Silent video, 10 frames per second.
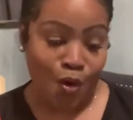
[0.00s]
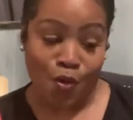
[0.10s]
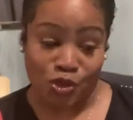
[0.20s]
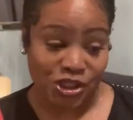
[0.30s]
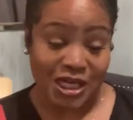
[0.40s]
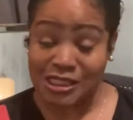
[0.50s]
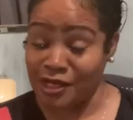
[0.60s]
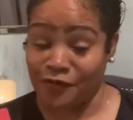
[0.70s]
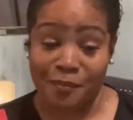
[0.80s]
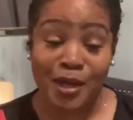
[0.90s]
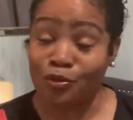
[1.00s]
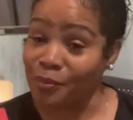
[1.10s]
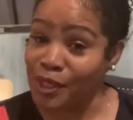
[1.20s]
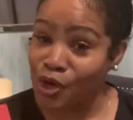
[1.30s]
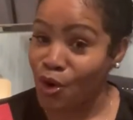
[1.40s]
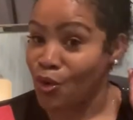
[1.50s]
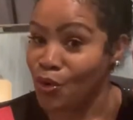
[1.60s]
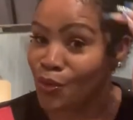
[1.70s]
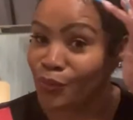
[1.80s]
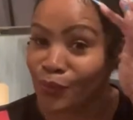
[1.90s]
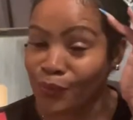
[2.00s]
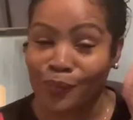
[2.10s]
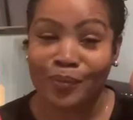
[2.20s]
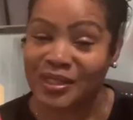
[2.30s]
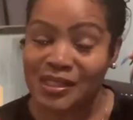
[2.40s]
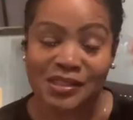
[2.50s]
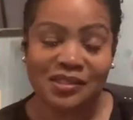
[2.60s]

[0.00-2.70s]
or shall I say from my little mini haul, please